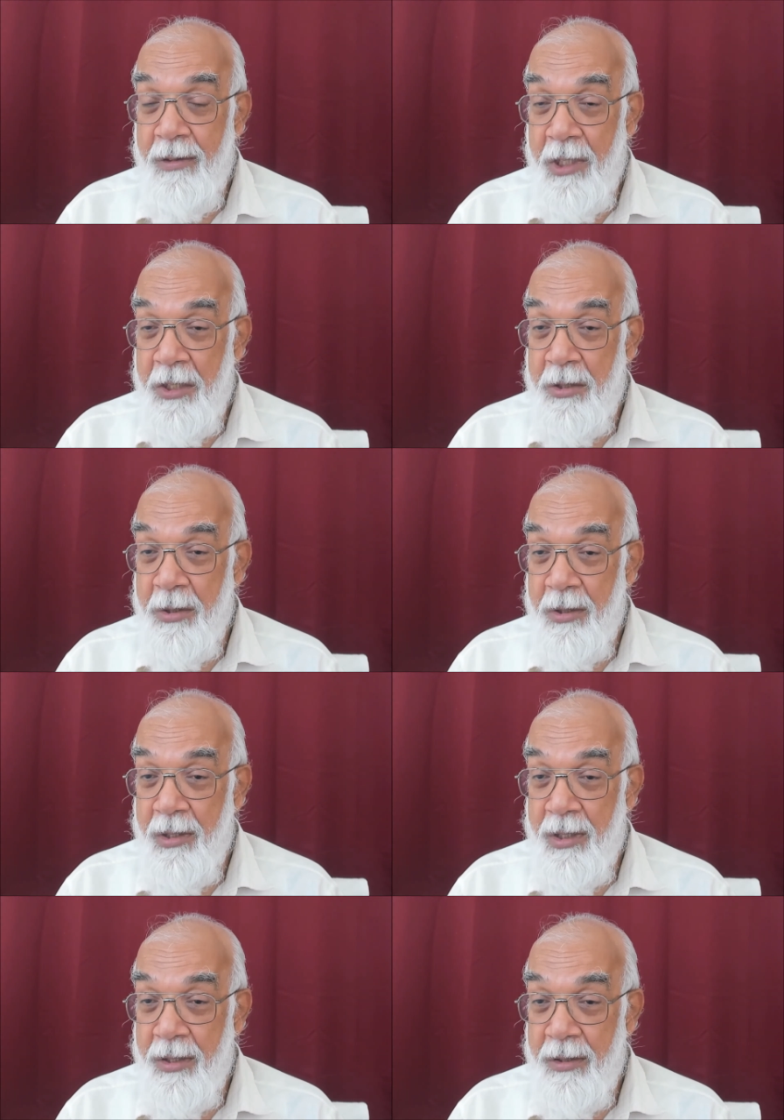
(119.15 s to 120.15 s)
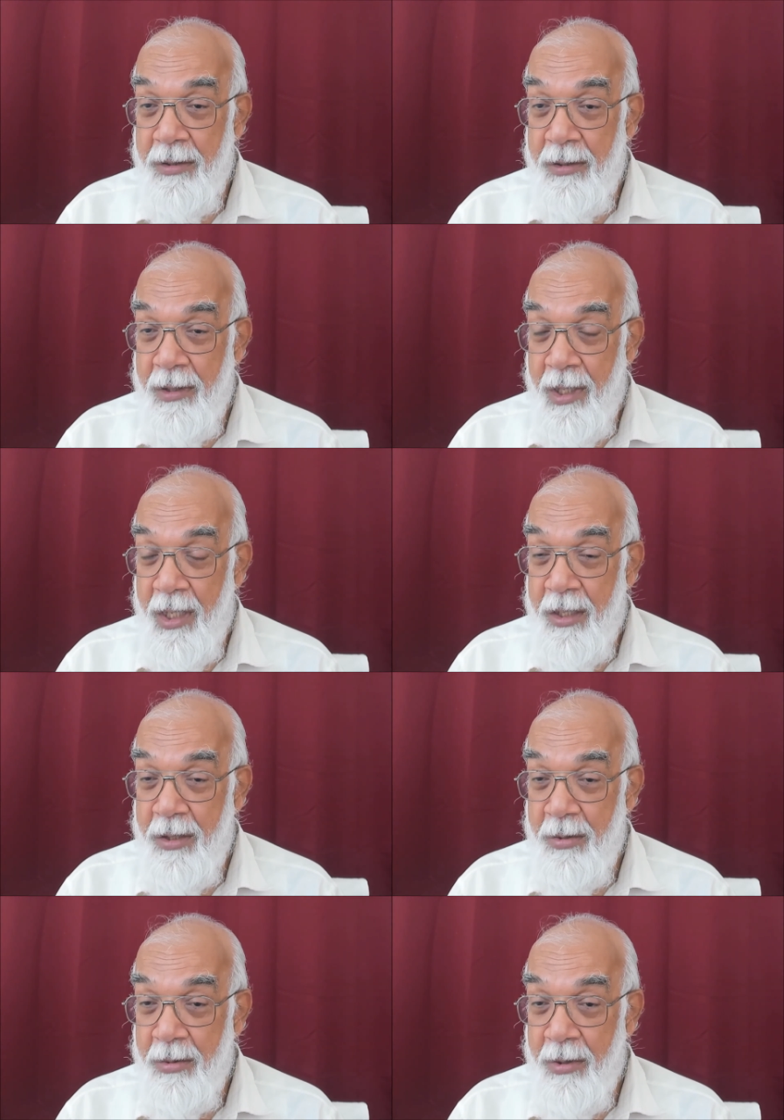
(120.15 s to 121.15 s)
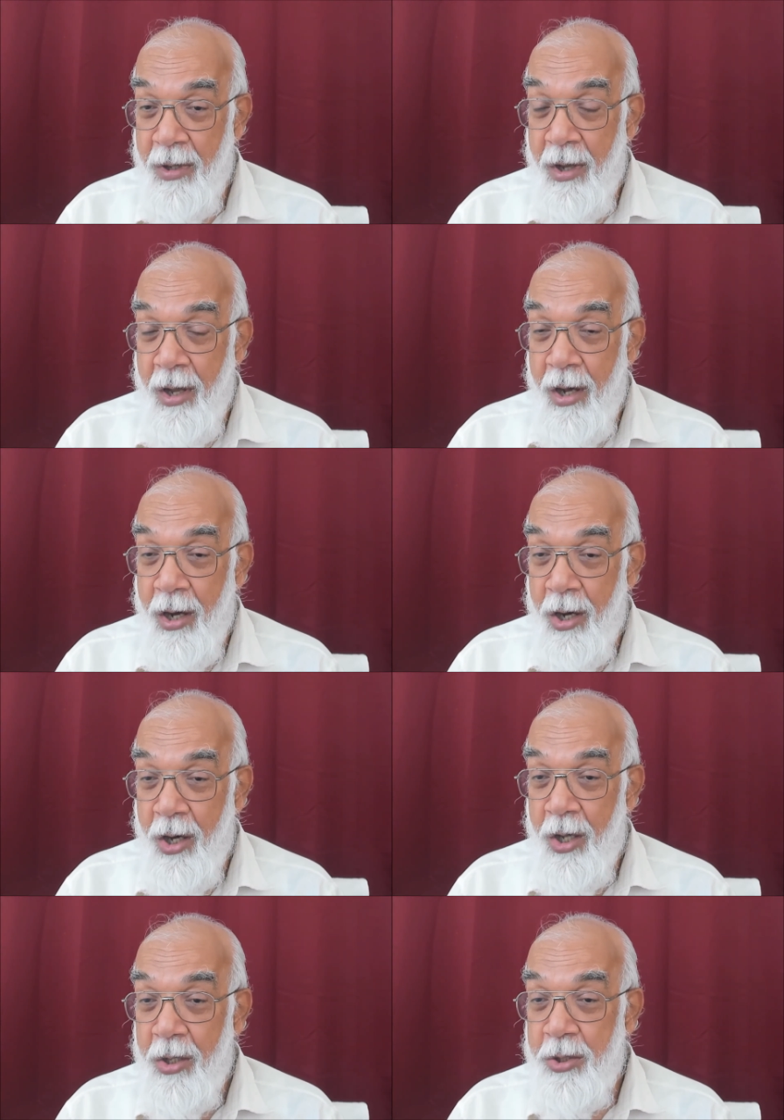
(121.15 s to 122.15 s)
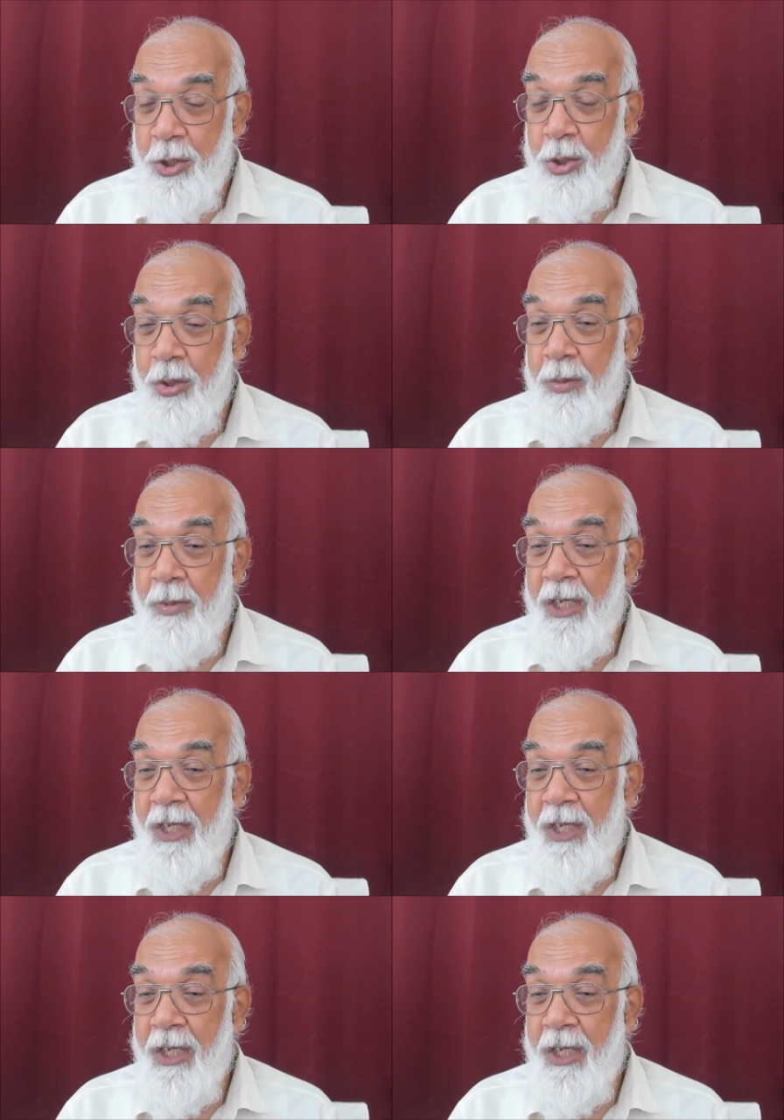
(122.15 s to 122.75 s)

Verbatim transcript: intellect, ego all should be